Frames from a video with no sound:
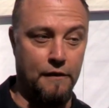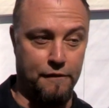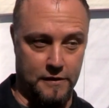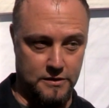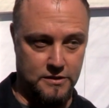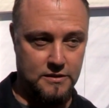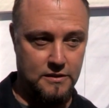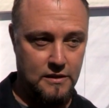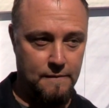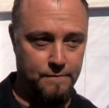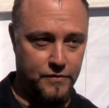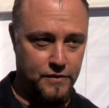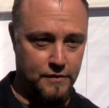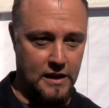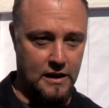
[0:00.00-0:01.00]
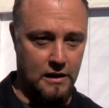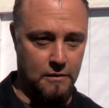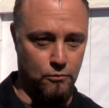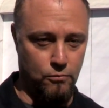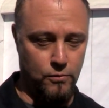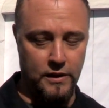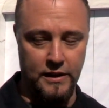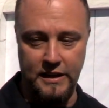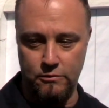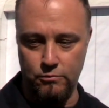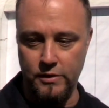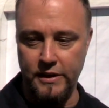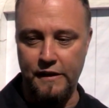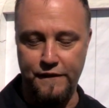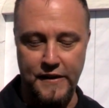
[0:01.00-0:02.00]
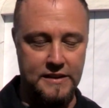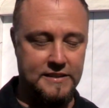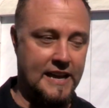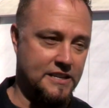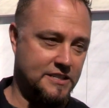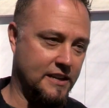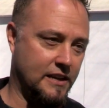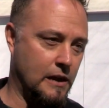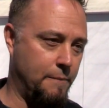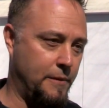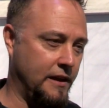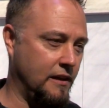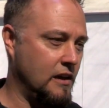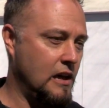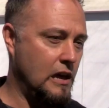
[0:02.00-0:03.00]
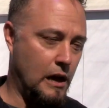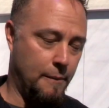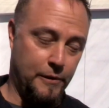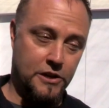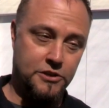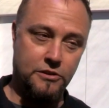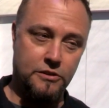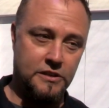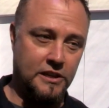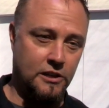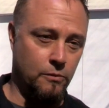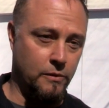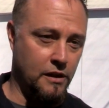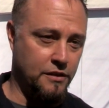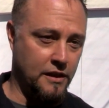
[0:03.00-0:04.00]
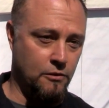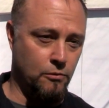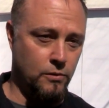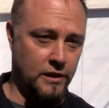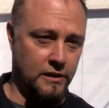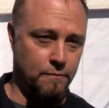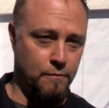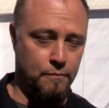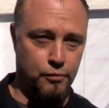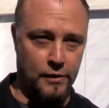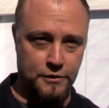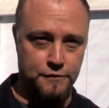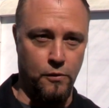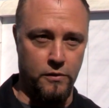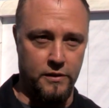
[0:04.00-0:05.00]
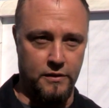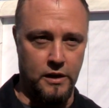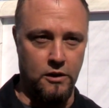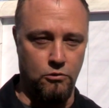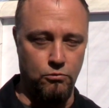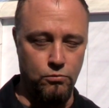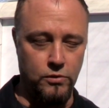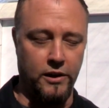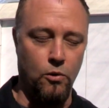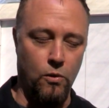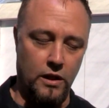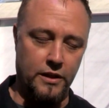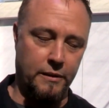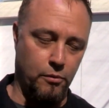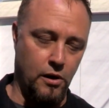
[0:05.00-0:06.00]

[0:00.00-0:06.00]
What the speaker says: difference. Really a fantastic company, a pleasure to deal with, and really brings forward a really quality